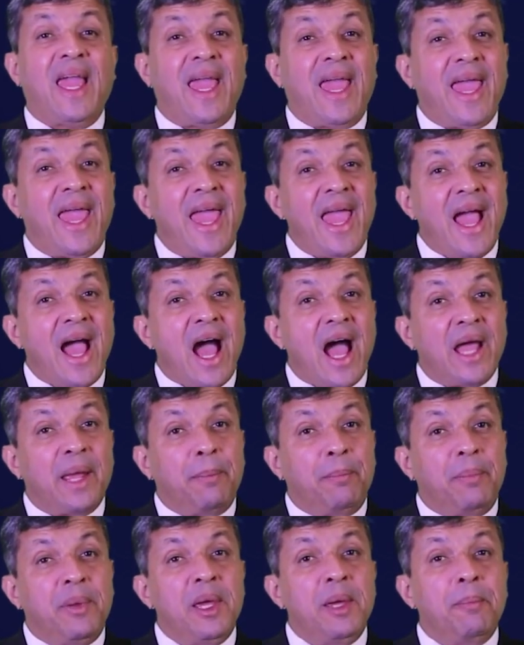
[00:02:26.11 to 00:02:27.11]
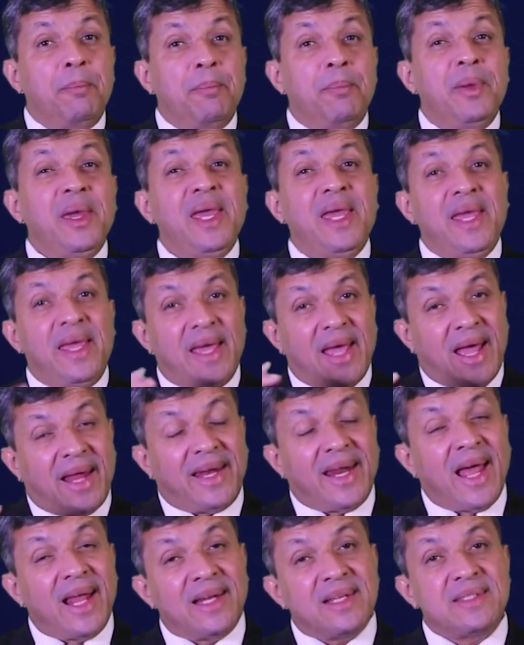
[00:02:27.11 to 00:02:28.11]
AIPP
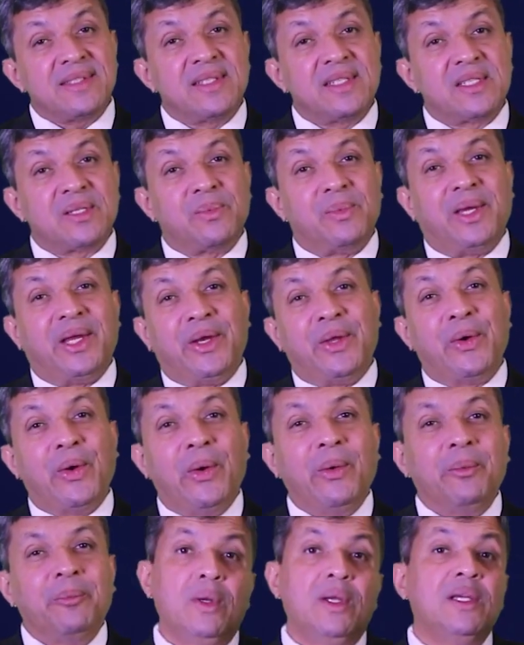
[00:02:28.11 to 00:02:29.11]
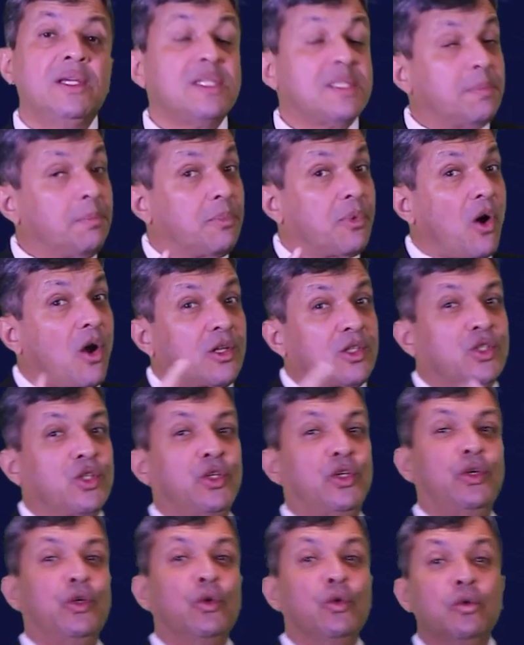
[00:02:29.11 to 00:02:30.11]
analysis video is brought to
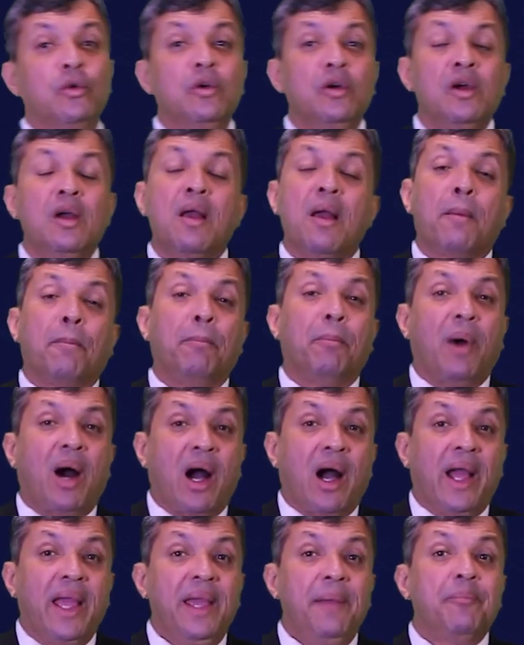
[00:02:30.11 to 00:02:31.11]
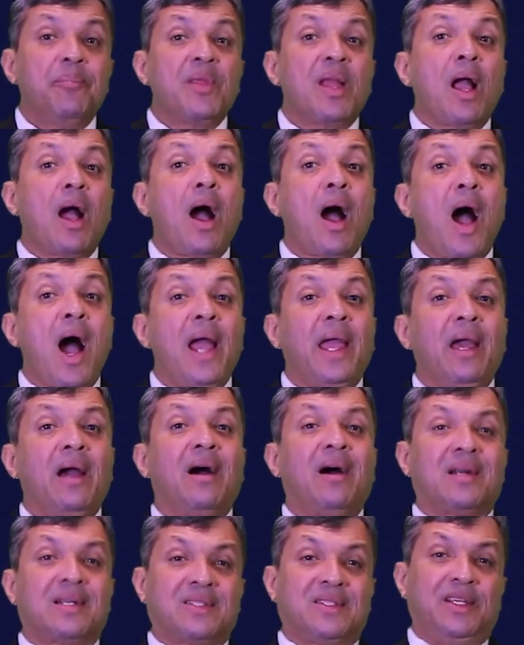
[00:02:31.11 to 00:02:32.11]
you by
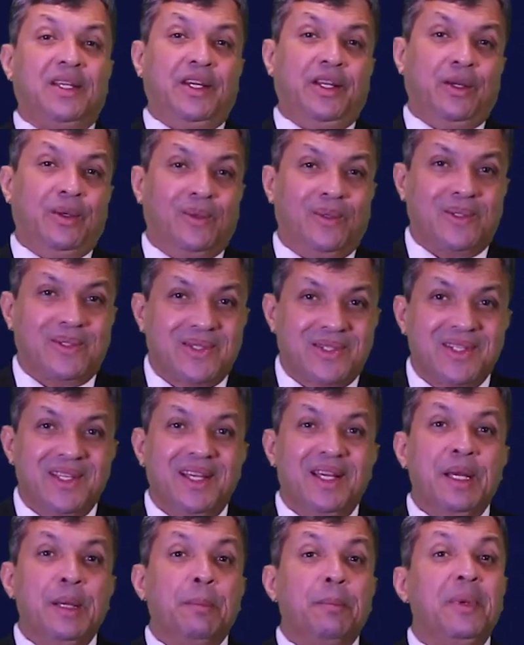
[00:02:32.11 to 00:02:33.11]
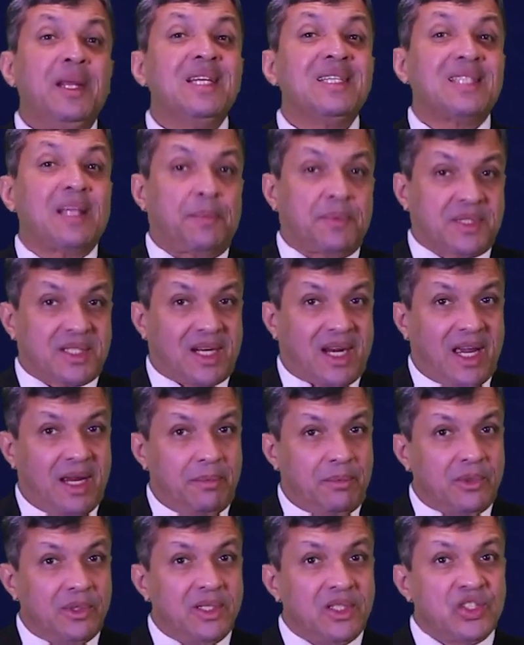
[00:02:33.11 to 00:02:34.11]
IRC News. Please
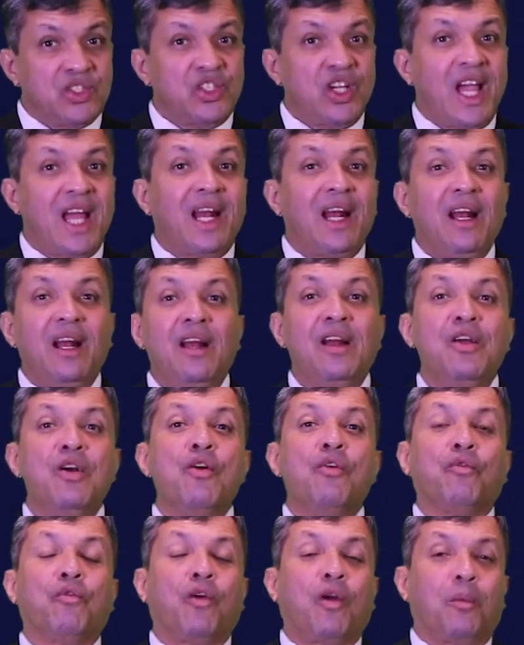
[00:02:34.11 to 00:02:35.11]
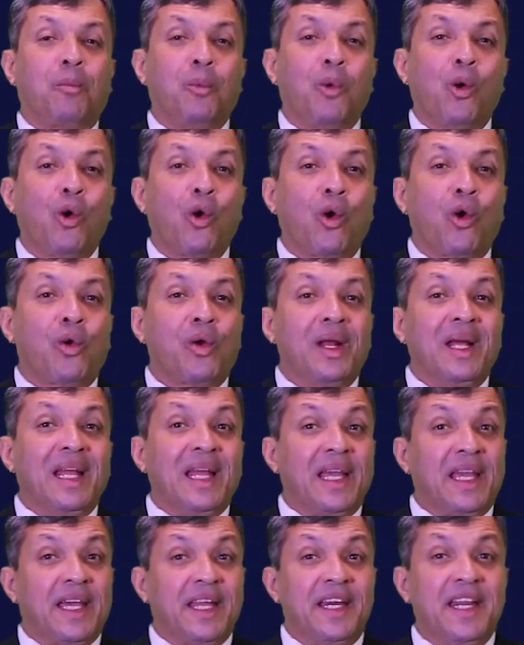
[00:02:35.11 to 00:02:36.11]
subscribe to this channel for more
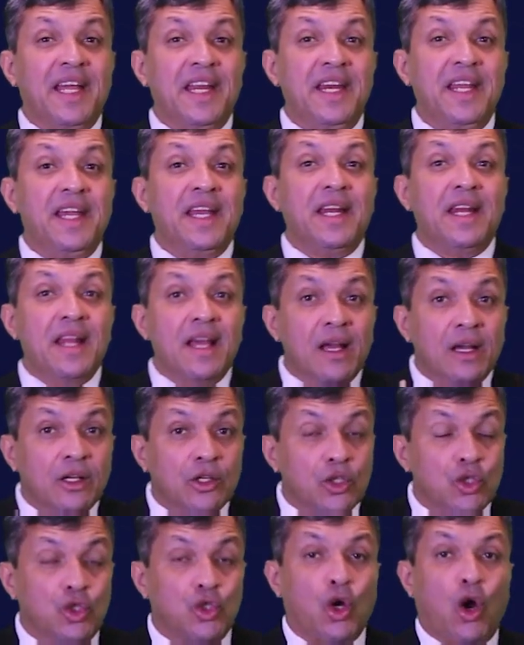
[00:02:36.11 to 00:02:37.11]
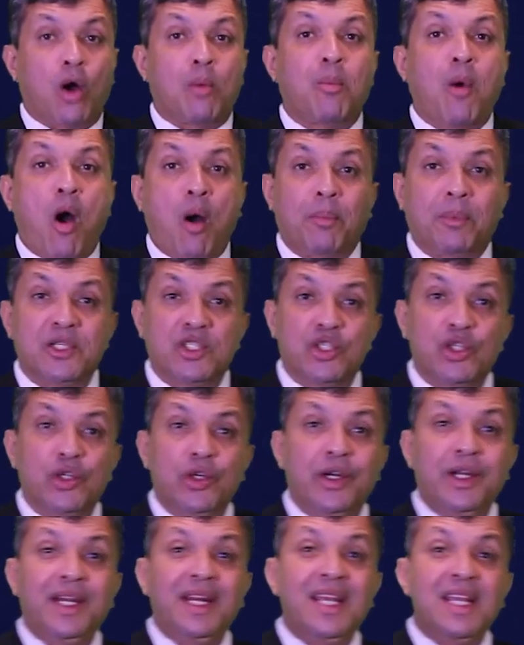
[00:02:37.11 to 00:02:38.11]
Canadian job
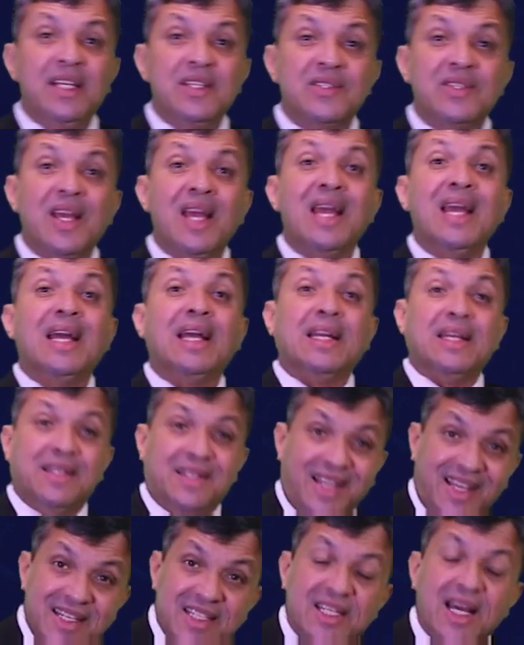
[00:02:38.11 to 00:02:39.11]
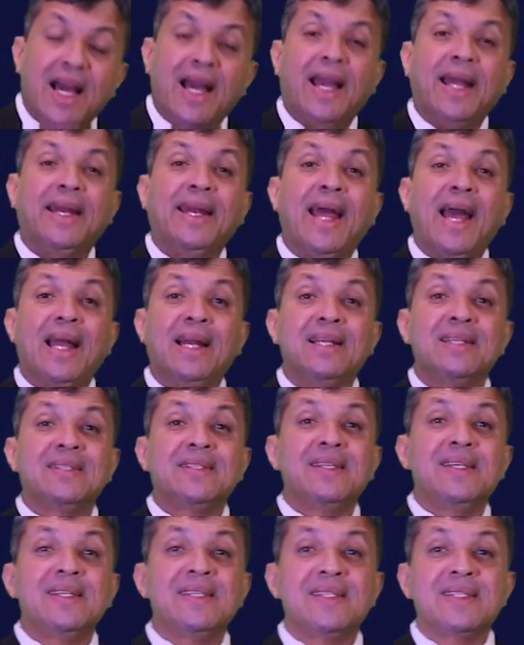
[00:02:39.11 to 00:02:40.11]
opportunities, data
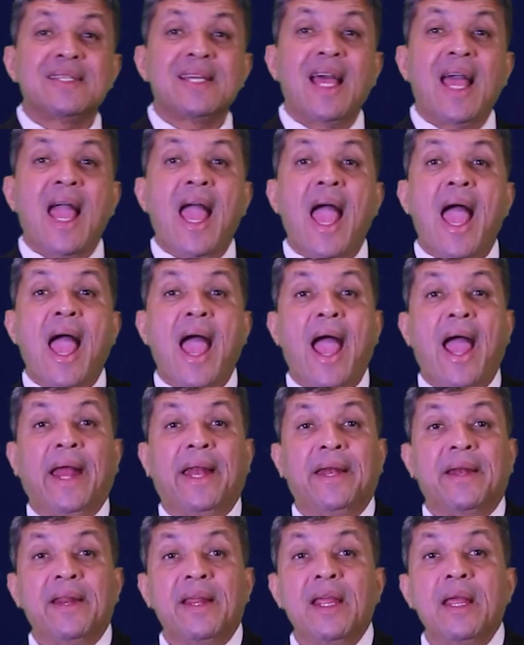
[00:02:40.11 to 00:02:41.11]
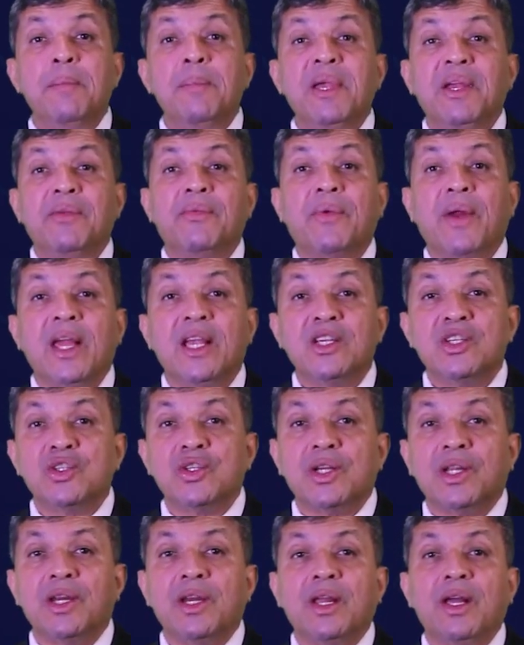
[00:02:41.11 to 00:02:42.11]
analysis, and
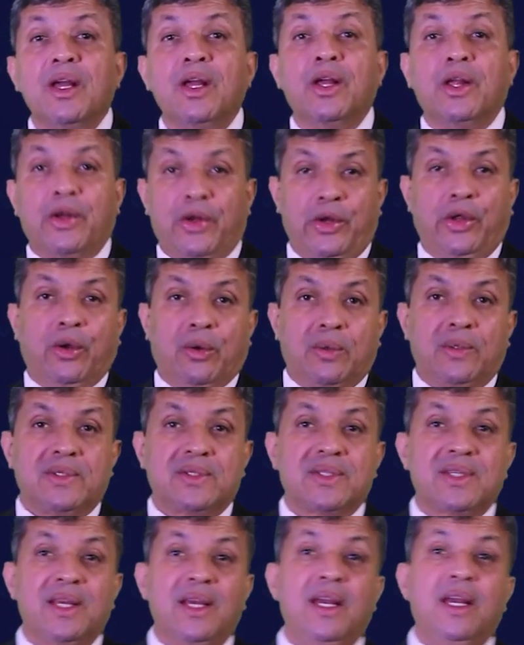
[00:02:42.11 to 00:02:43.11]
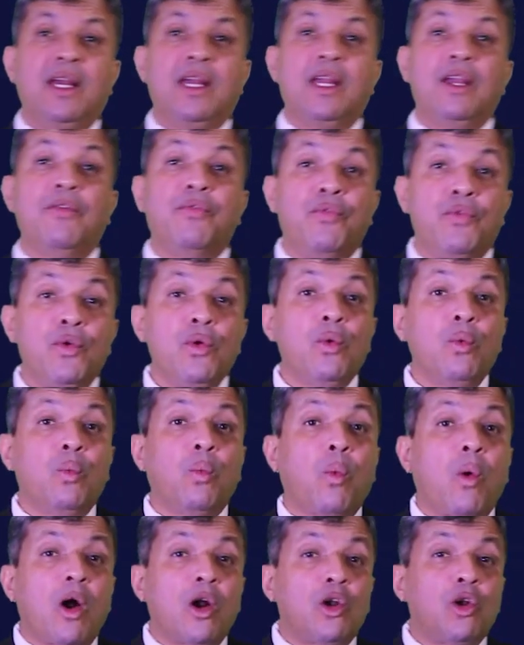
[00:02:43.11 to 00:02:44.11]
immigration news. If you
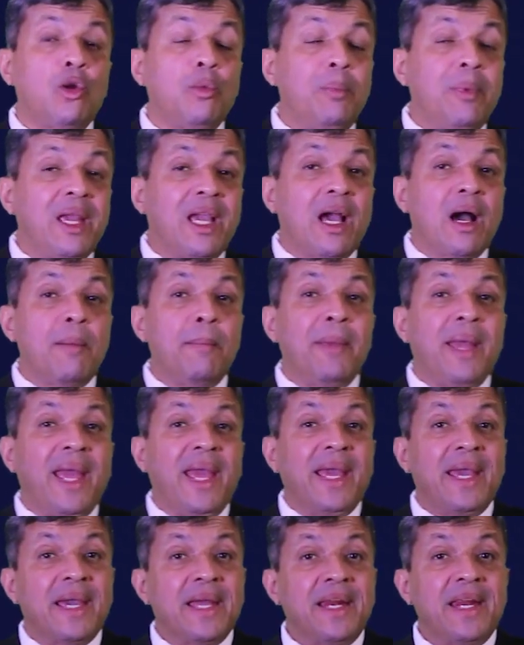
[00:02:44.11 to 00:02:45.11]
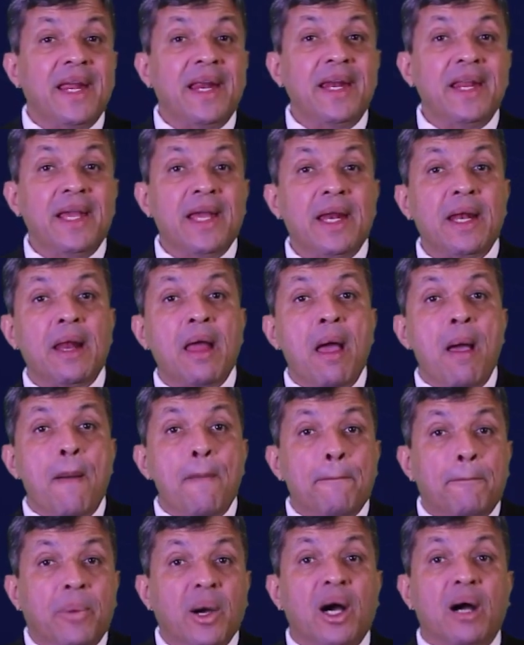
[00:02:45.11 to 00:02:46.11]
want to become a Canadian
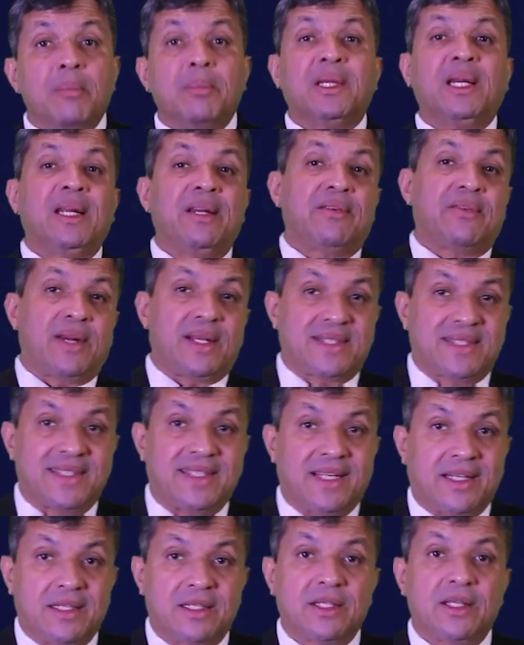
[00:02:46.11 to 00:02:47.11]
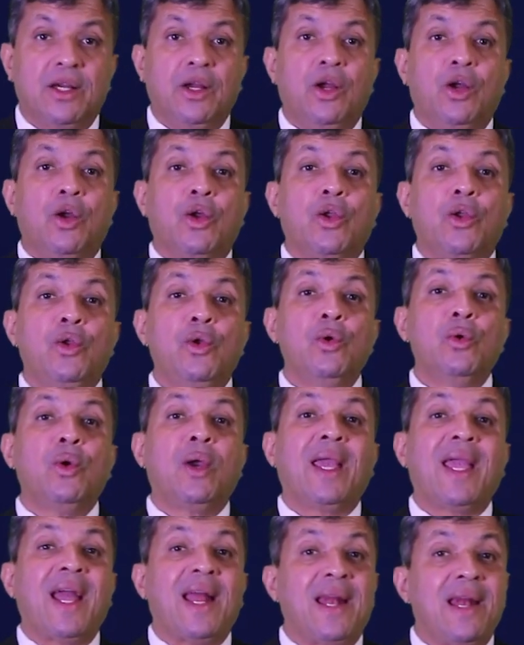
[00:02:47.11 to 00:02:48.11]
permanent resident, you
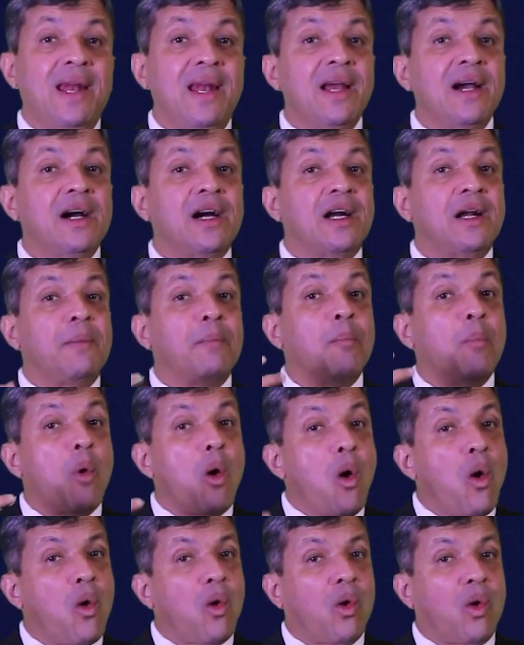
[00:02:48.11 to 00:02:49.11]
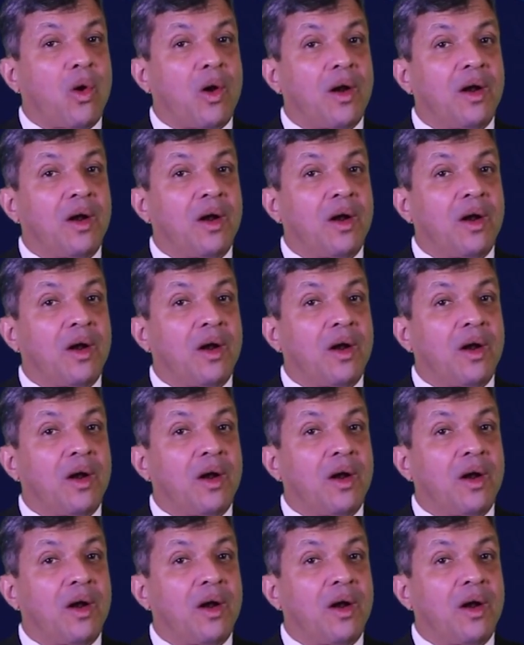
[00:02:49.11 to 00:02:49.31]
can learn more